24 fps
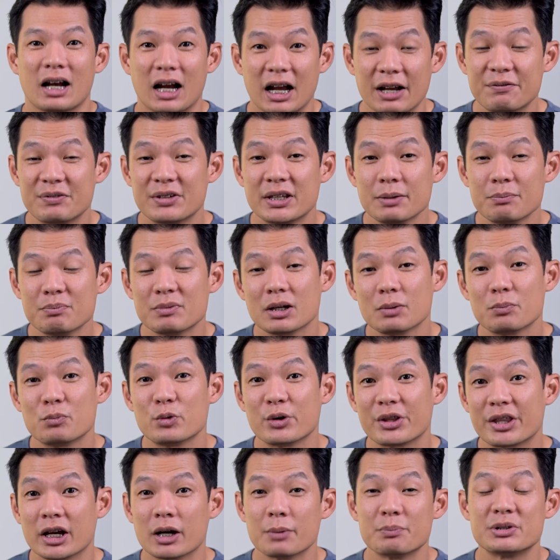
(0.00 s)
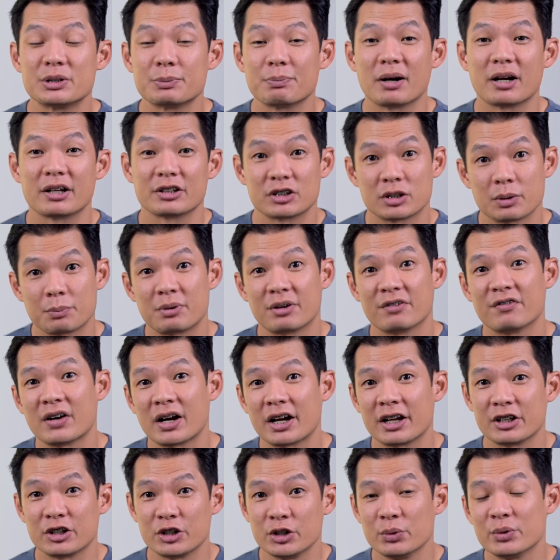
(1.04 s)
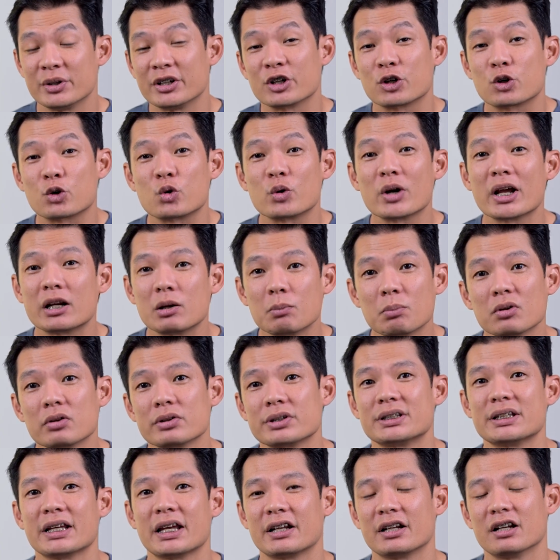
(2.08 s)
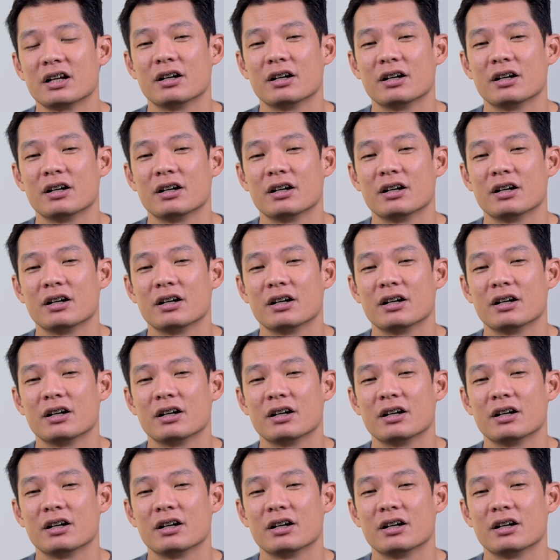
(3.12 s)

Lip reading: I've teamed up with HubSpot to provide you an incredible set